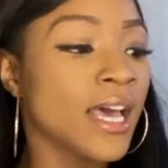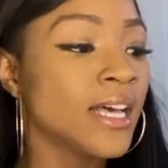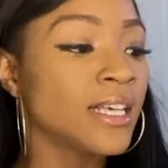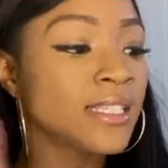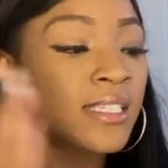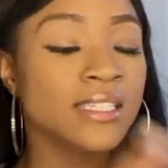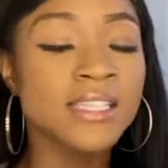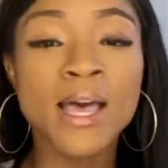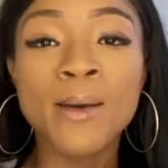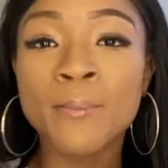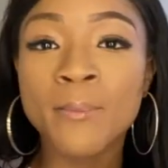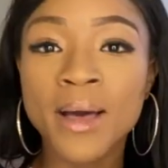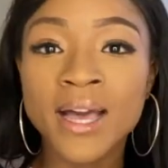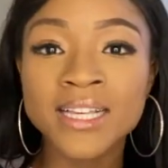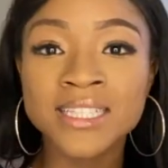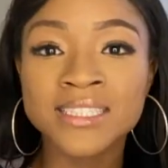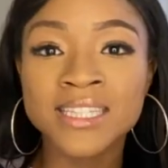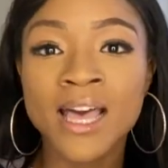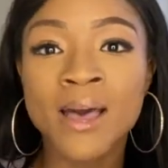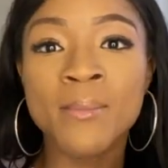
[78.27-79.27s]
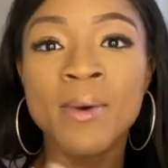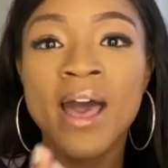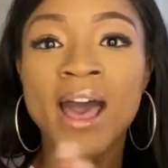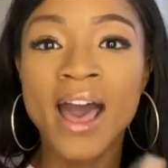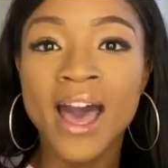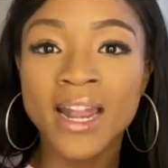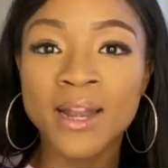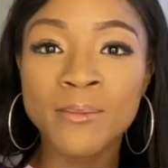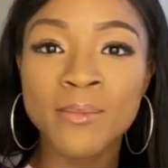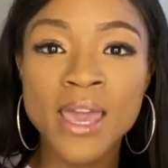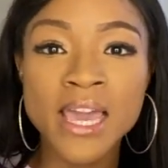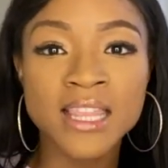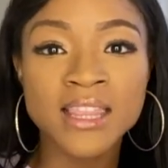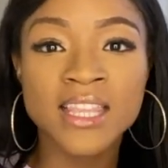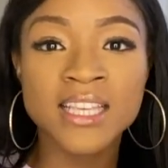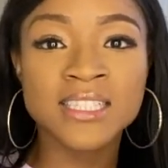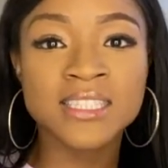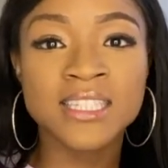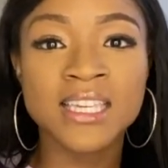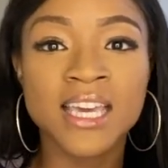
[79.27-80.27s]
step by step how to make
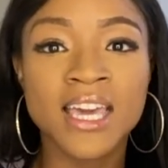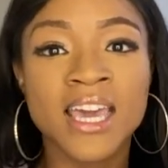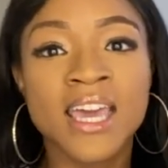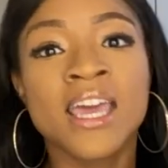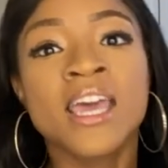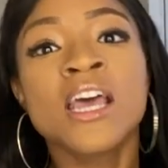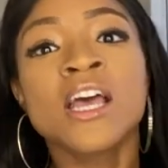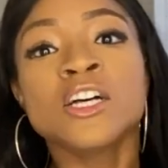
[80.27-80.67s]
this kit